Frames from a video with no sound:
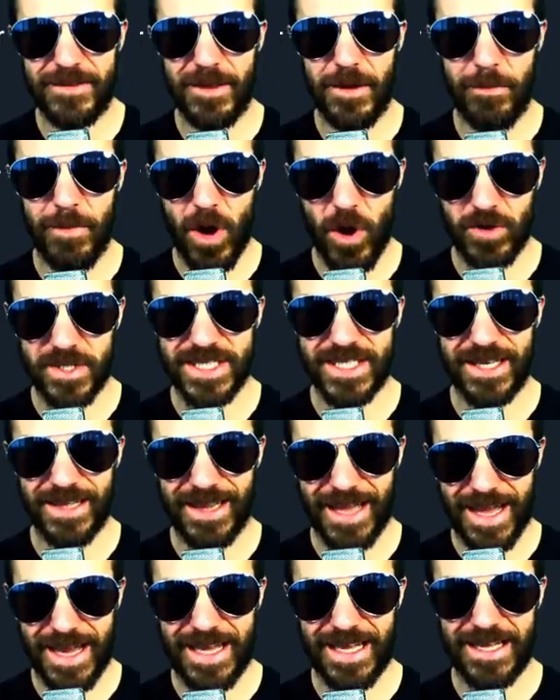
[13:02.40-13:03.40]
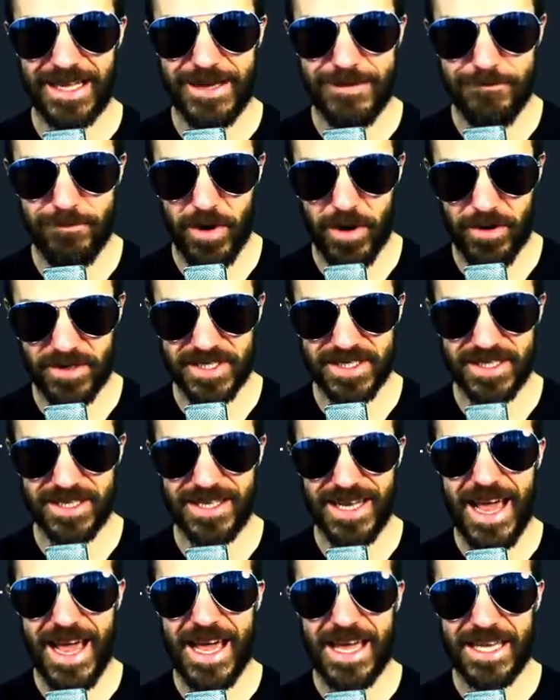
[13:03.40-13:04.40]
the most likely person
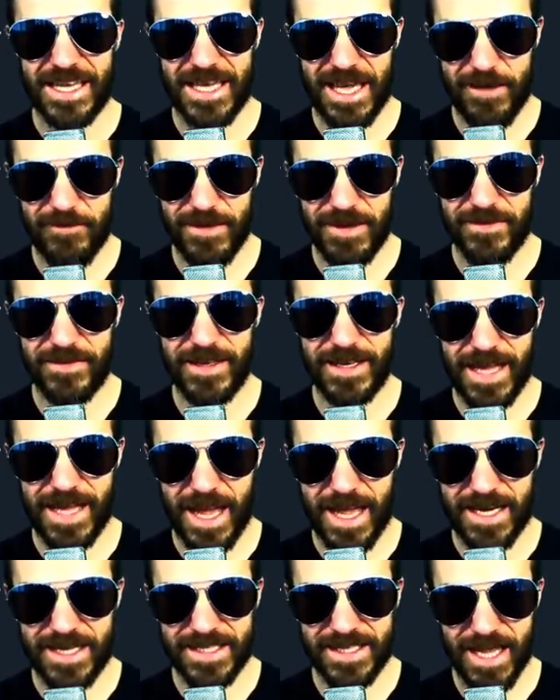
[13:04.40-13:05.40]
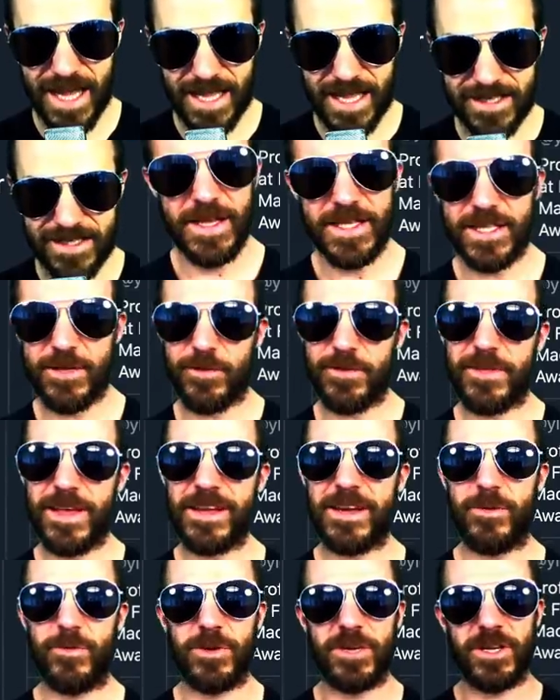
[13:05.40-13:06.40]
given the data set. So with
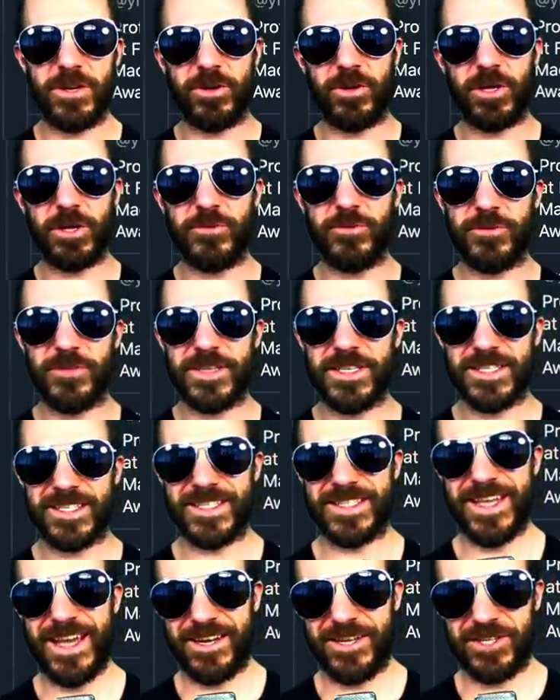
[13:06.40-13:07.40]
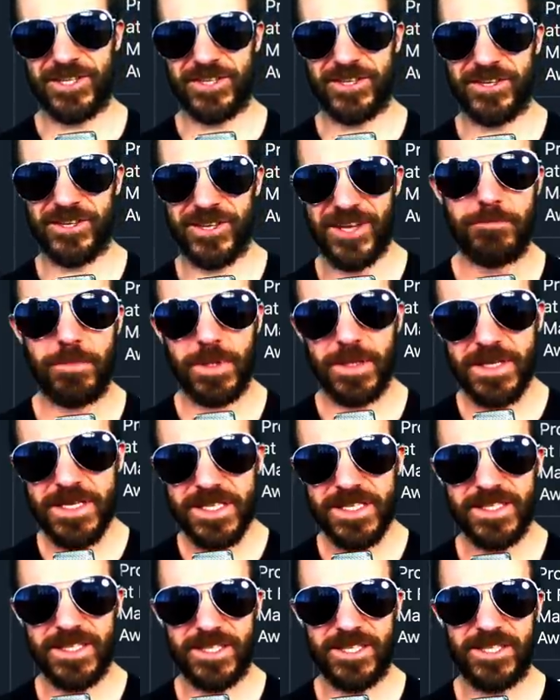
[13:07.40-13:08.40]
that, I want to conclude this section.
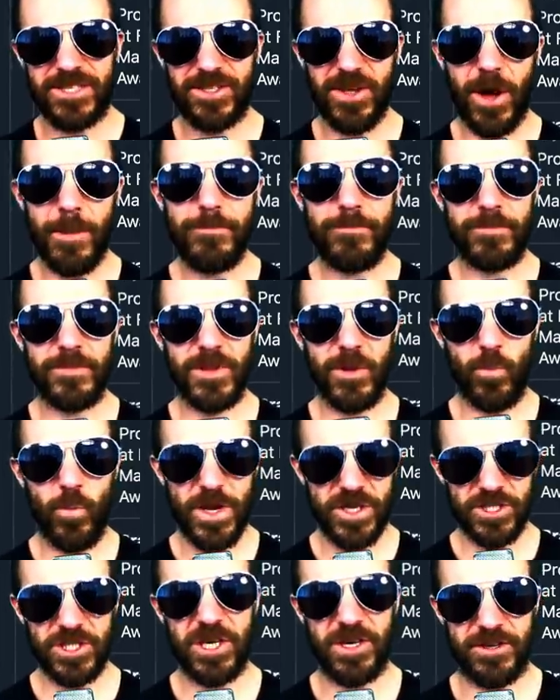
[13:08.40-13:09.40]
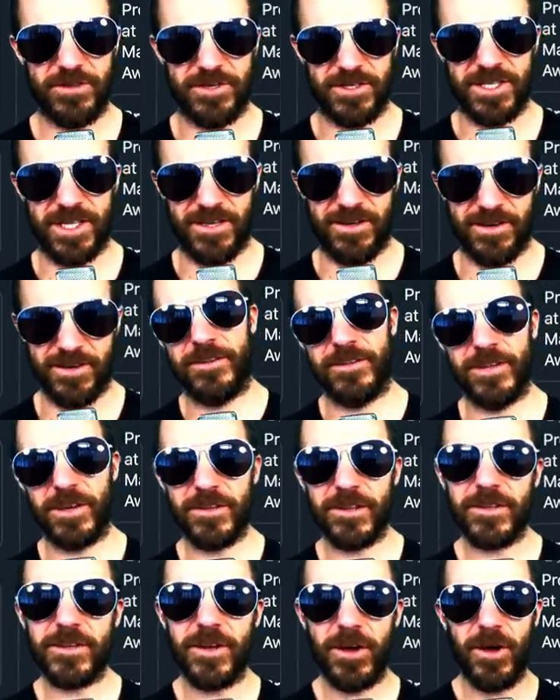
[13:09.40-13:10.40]
Please stop the witch hunting. Yann
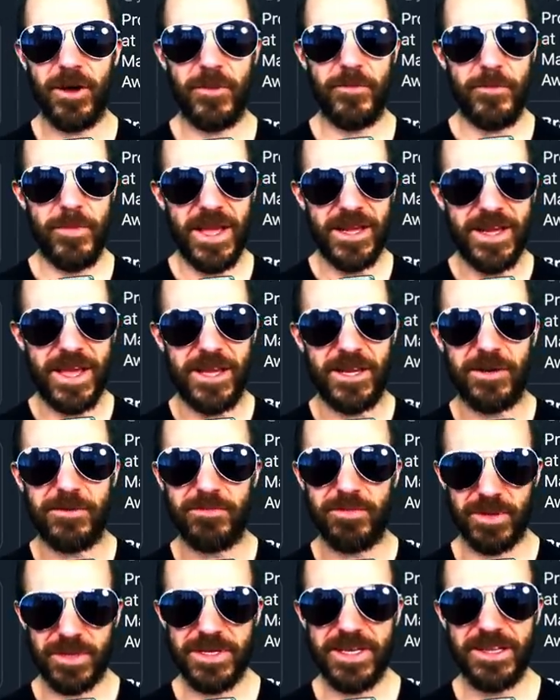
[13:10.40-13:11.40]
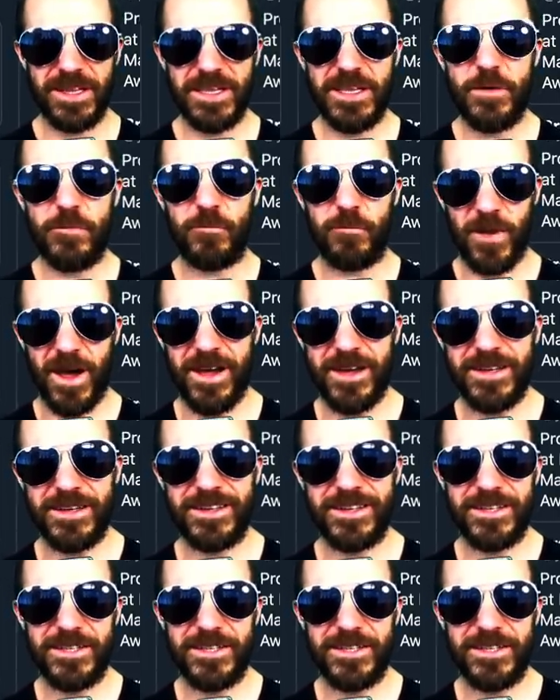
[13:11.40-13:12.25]
LeCun made a completely fine